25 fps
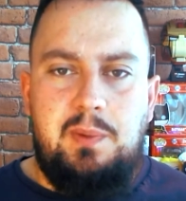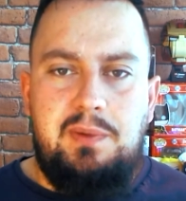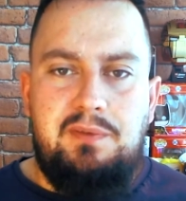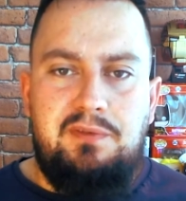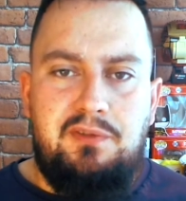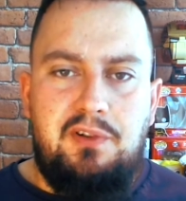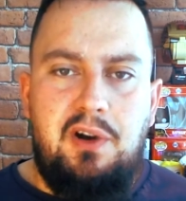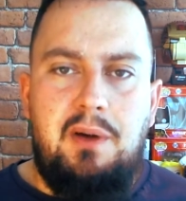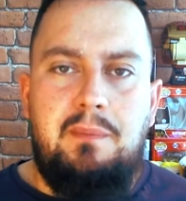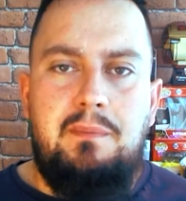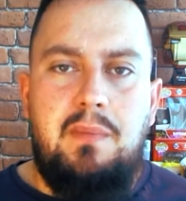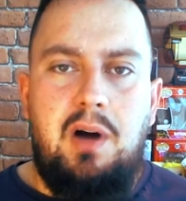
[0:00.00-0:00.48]

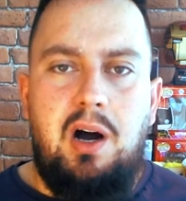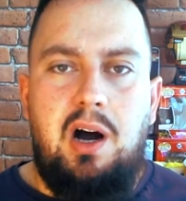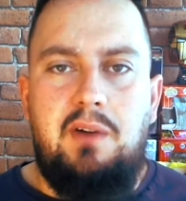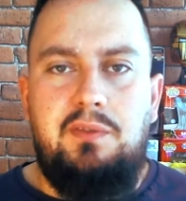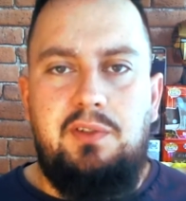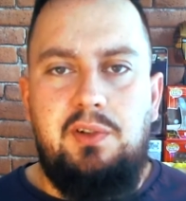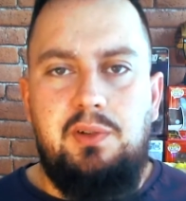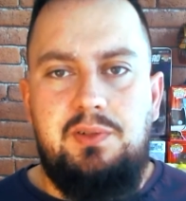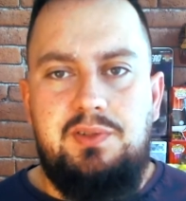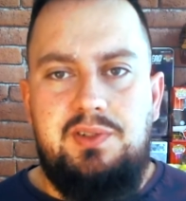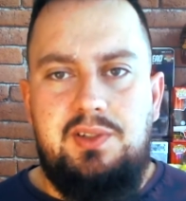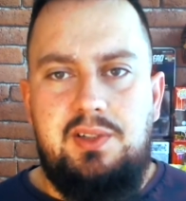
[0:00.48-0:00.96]
from
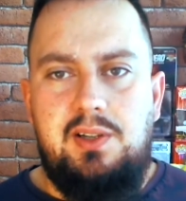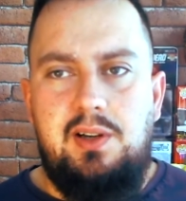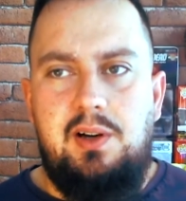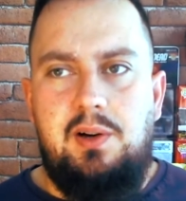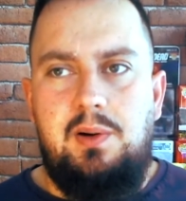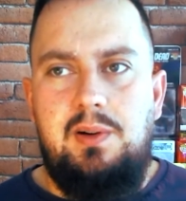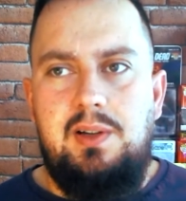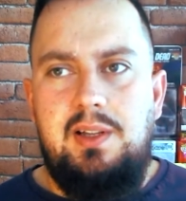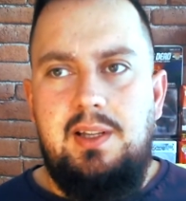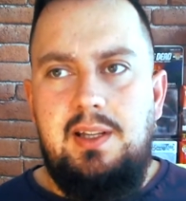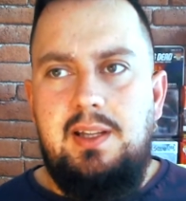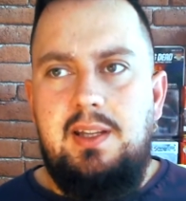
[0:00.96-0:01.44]
Marvel to
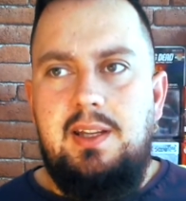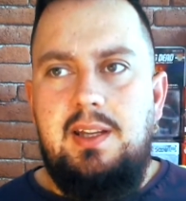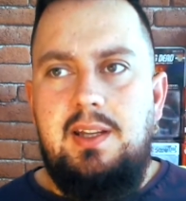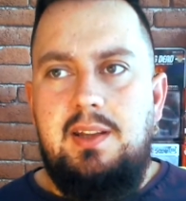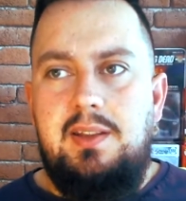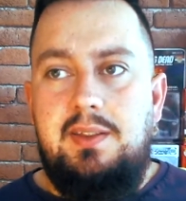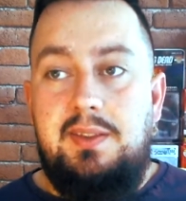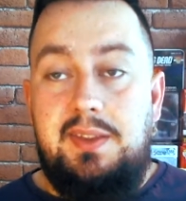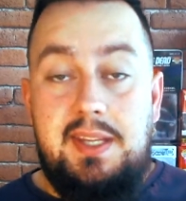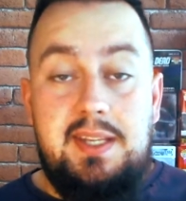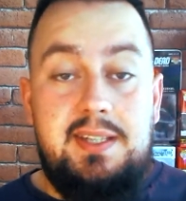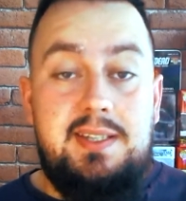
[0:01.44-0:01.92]
go,
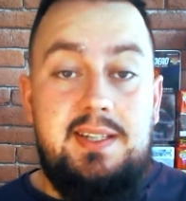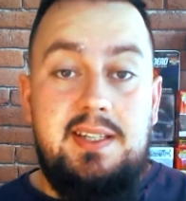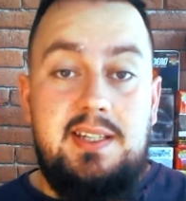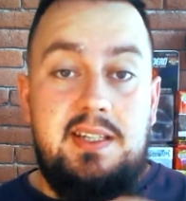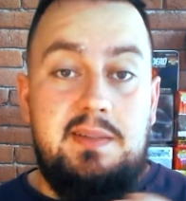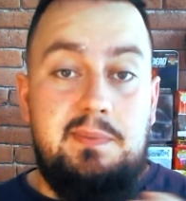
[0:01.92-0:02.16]
this is an